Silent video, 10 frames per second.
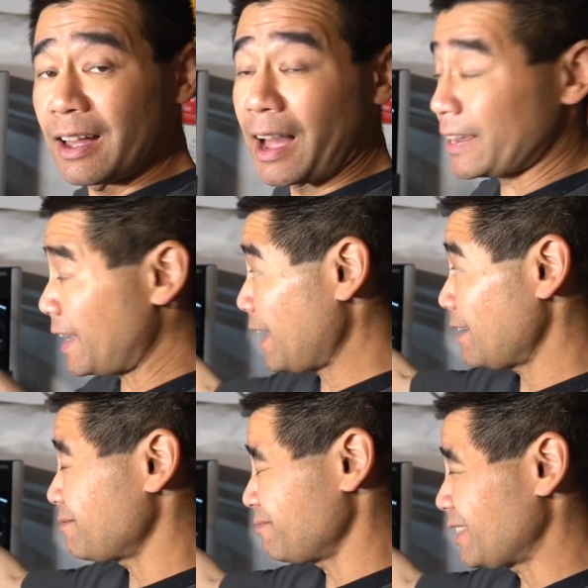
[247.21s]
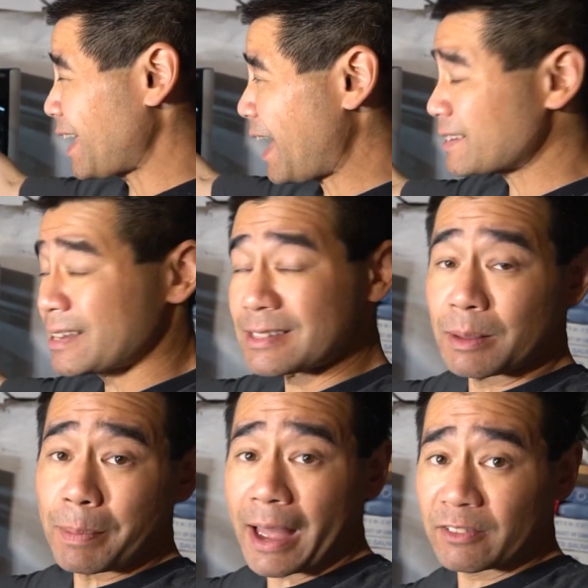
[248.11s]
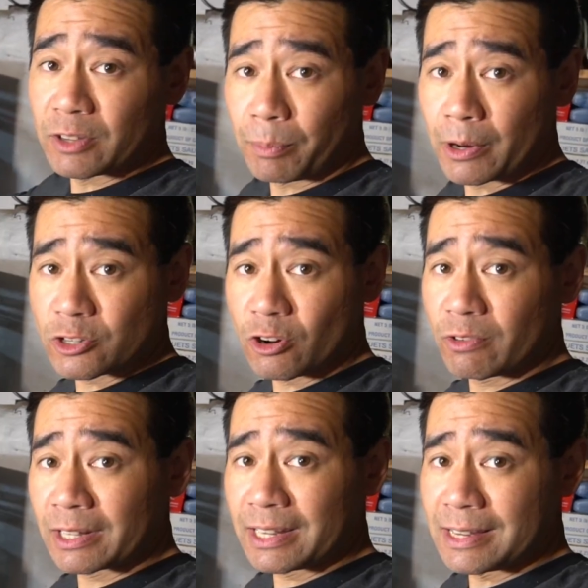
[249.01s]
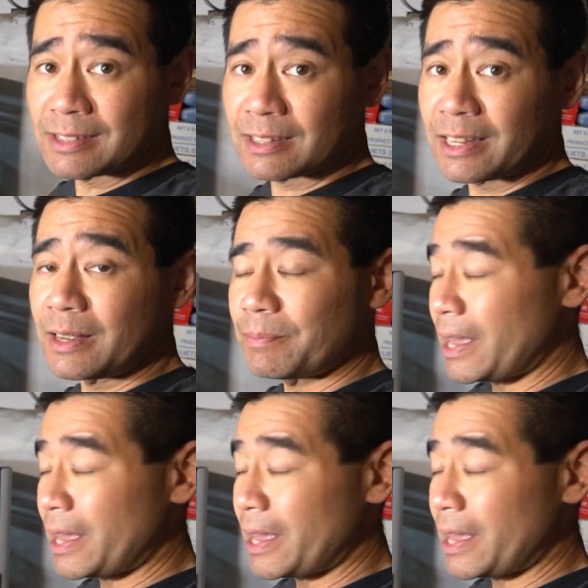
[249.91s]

I can't really access the back of the printer really easily